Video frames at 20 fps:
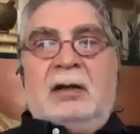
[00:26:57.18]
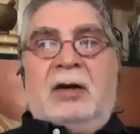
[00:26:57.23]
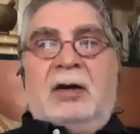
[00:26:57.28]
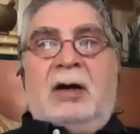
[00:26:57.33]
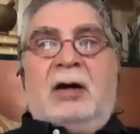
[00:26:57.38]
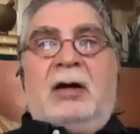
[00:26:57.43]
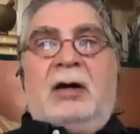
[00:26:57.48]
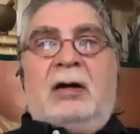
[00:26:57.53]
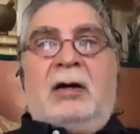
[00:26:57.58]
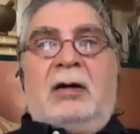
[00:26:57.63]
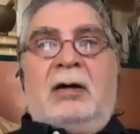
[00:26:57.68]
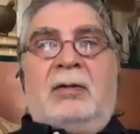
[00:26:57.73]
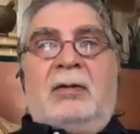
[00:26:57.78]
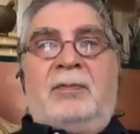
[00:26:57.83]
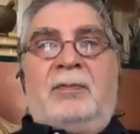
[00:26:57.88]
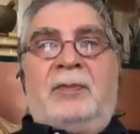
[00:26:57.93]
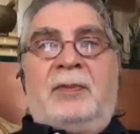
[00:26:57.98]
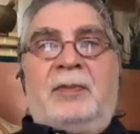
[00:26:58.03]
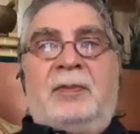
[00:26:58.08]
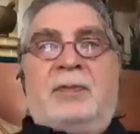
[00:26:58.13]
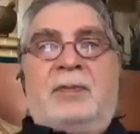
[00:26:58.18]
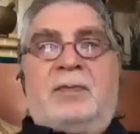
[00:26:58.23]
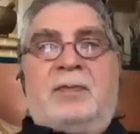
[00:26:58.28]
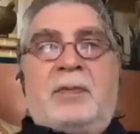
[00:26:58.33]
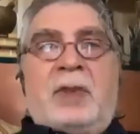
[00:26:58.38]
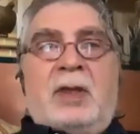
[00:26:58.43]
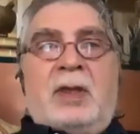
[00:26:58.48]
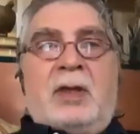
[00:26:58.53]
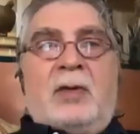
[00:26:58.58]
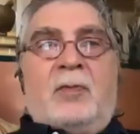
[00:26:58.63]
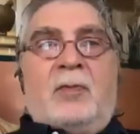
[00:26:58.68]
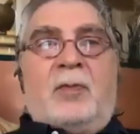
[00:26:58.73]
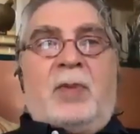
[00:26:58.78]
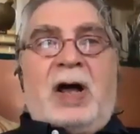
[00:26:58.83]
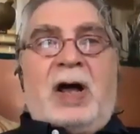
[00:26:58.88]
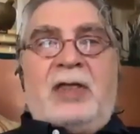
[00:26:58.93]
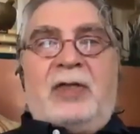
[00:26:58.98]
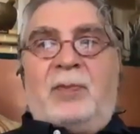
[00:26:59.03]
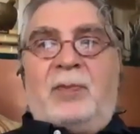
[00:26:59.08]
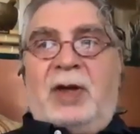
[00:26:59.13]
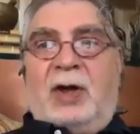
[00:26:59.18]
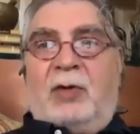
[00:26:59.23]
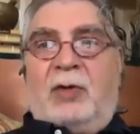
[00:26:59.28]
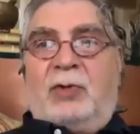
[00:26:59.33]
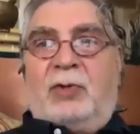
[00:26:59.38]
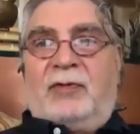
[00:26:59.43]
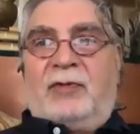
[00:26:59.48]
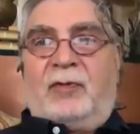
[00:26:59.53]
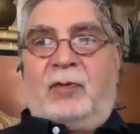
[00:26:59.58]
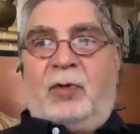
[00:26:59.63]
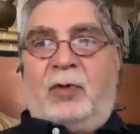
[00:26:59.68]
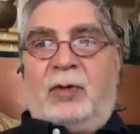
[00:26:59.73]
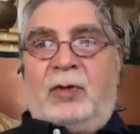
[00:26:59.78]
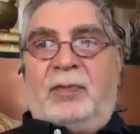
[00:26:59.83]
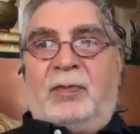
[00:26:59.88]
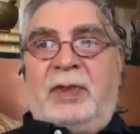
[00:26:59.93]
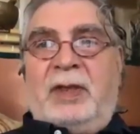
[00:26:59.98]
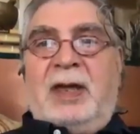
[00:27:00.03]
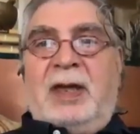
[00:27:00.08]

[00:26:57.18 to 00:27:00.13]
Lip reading: by the bail reform?